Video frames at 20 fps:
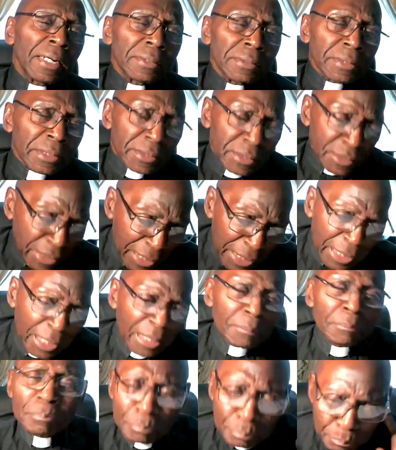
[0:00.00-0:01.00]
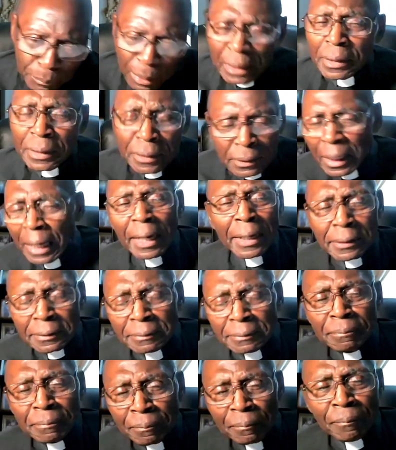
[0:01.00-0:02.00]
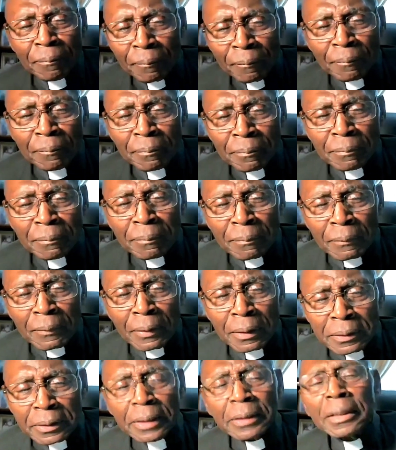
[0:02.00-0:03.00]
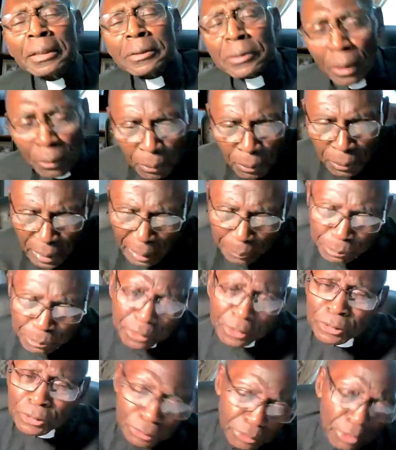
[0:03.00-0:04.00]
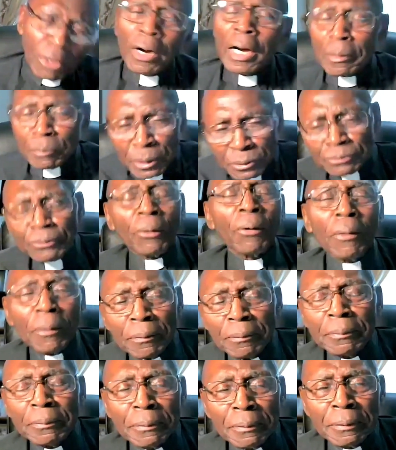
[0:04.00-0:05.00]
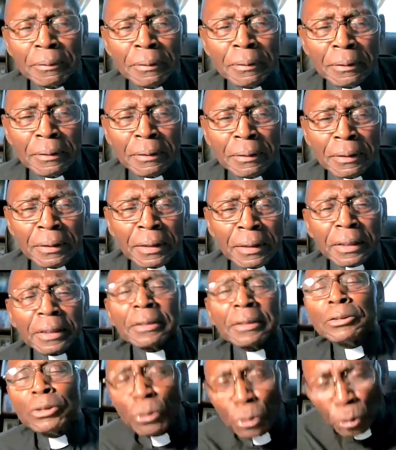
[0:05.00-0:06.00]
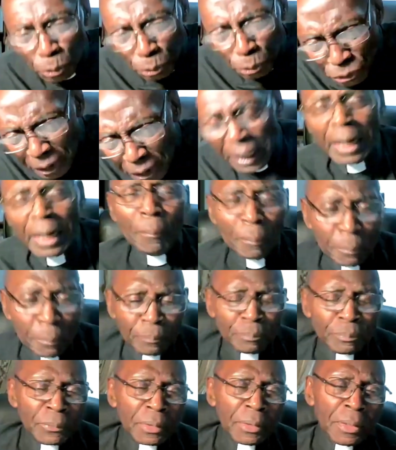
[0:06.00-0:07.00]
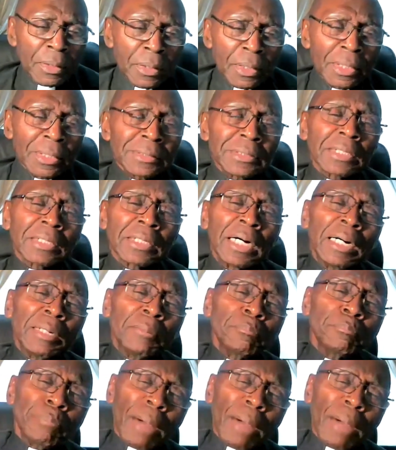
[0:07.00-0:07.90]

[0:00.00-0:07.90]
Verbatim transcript: the same Midianite that he told them to destroy before. He used them to come